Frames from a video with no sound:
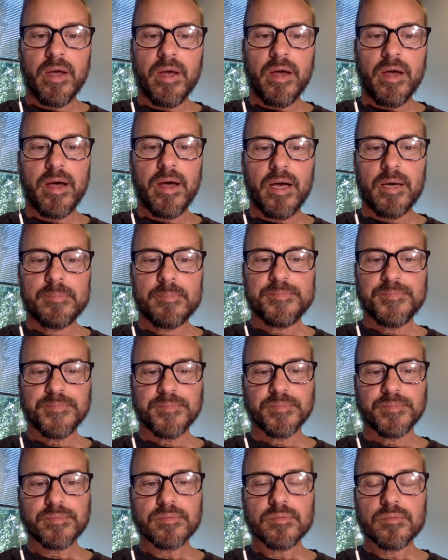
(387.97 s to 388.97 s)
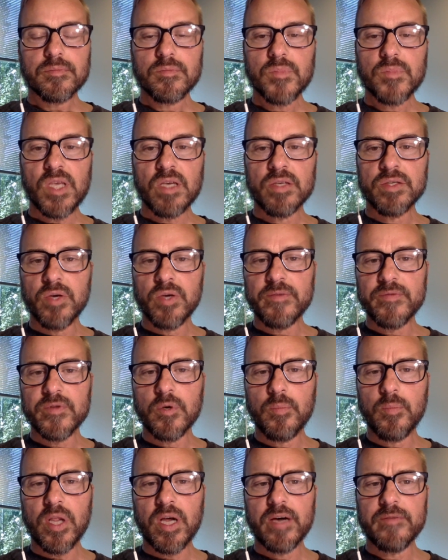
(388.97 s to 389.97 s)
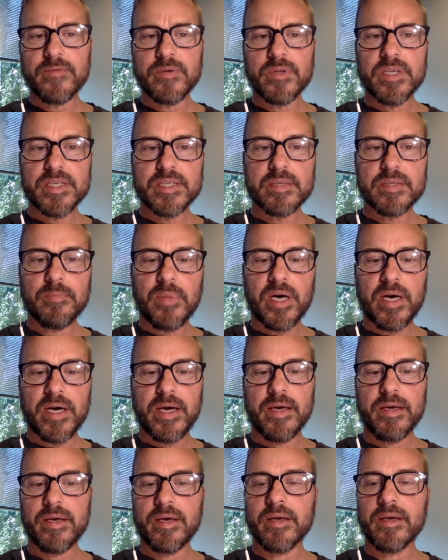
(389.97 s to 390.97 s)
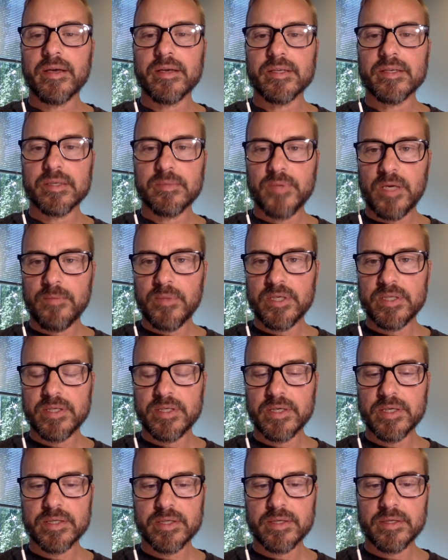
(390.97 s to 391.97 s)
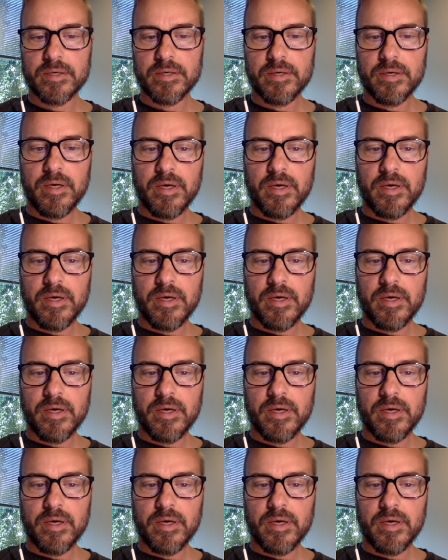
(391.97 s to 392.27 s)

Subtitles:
So you have to apply for this by September 6th.